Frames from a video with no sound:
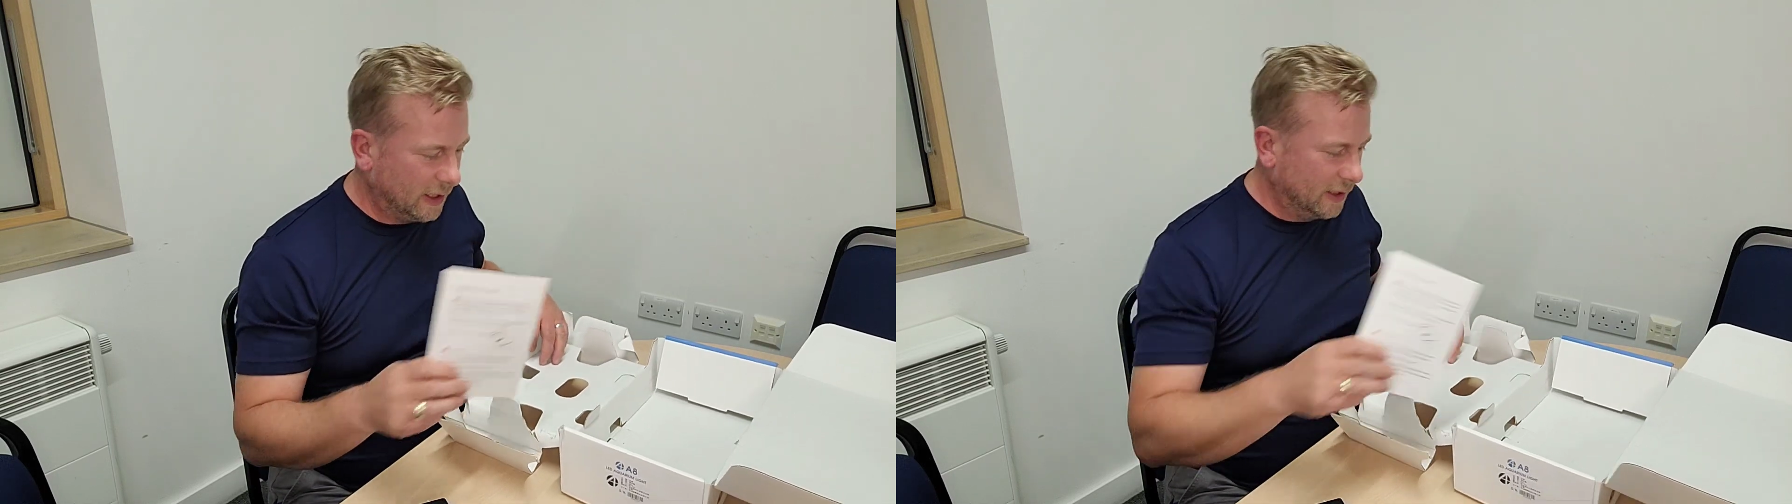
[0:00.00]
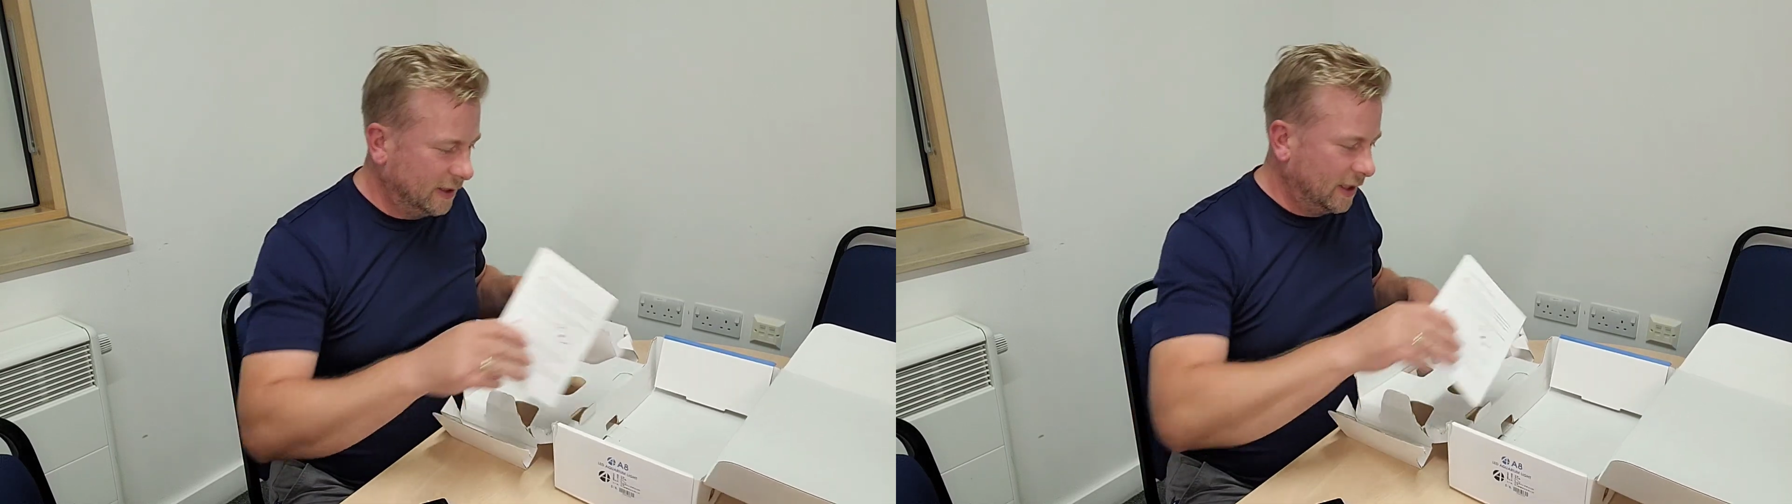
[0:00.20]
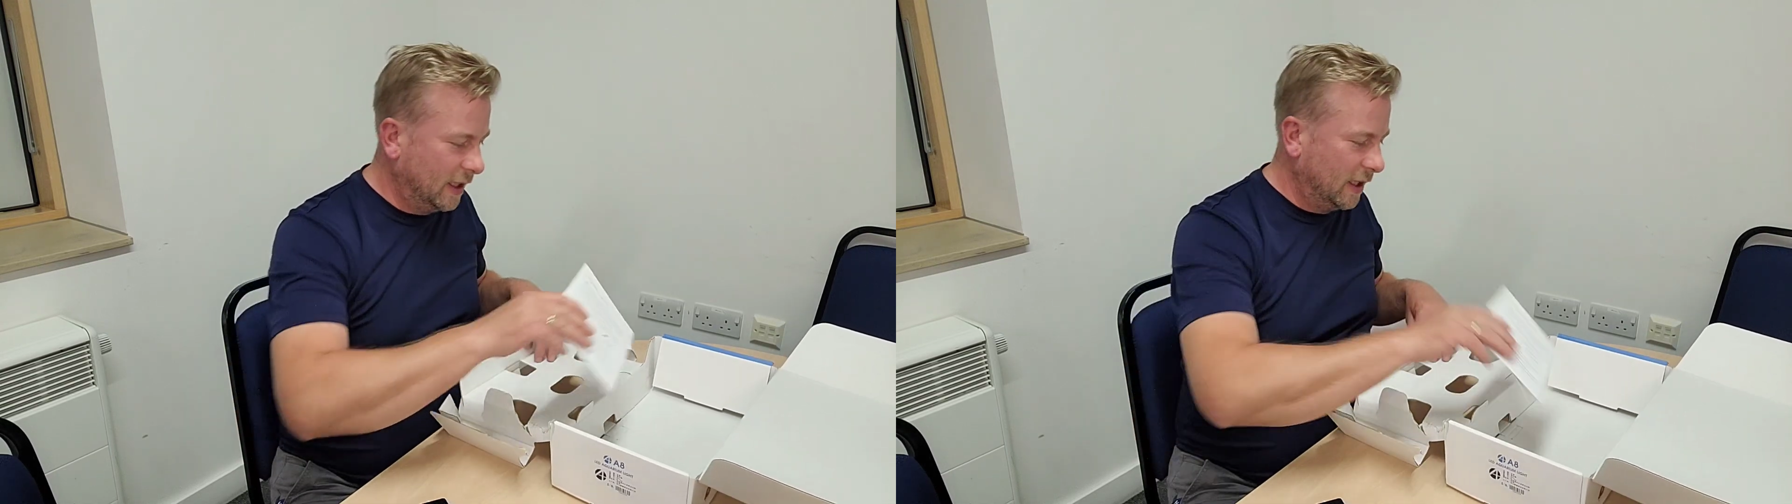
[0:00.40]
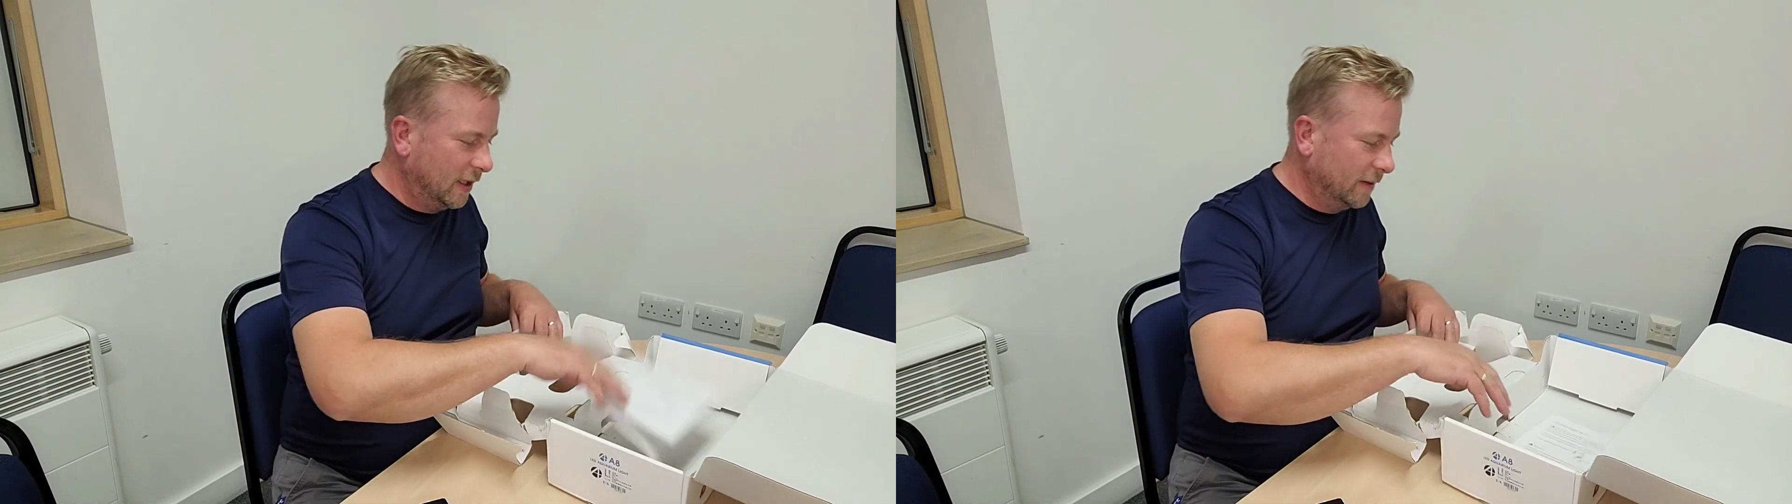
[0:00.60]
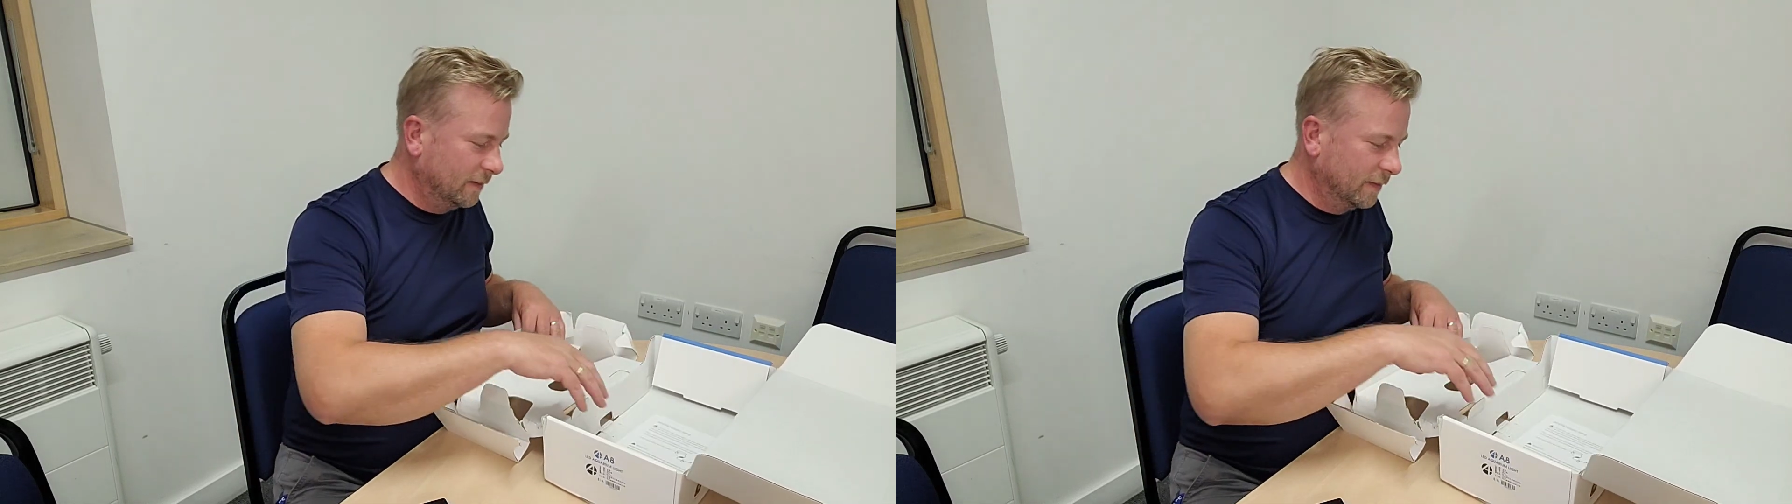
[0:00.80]
And
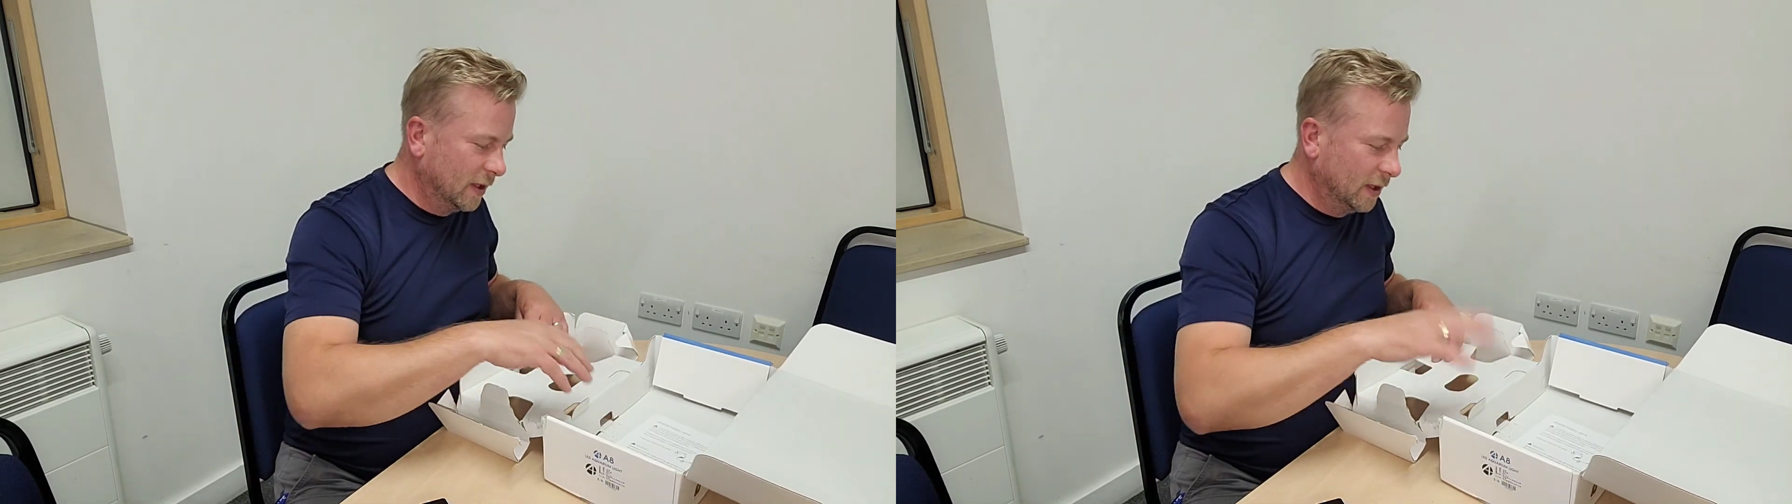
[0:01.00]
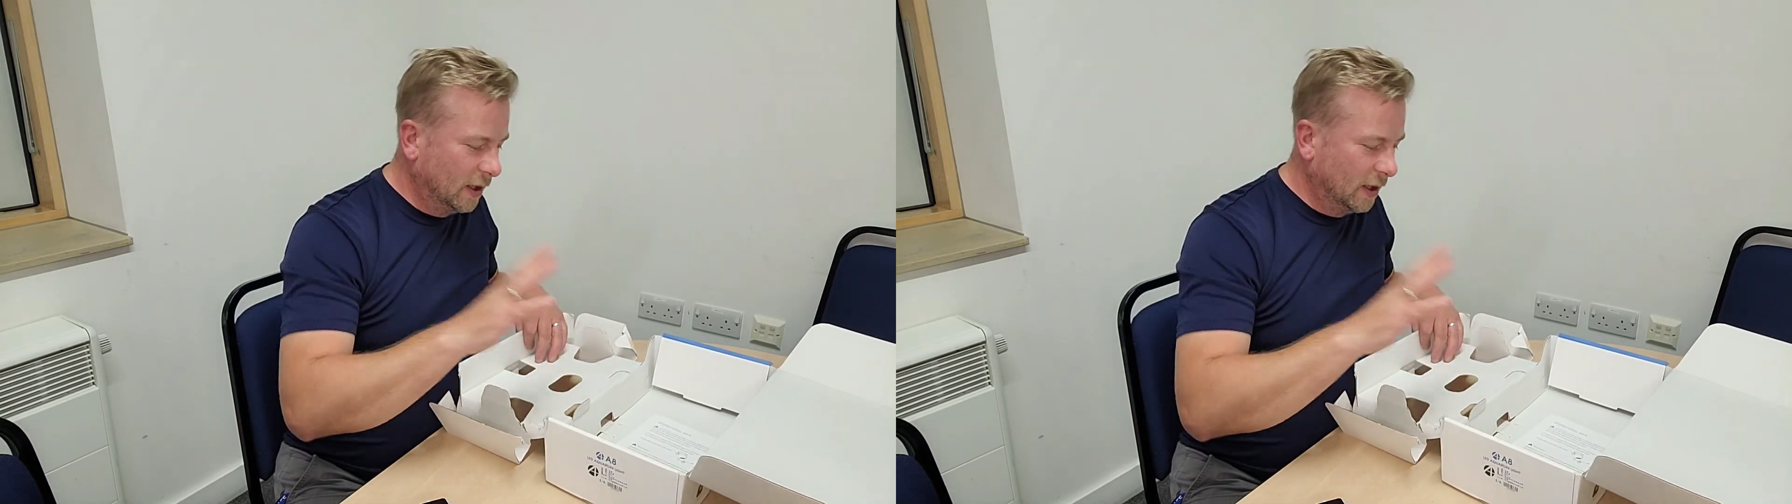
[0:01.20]
then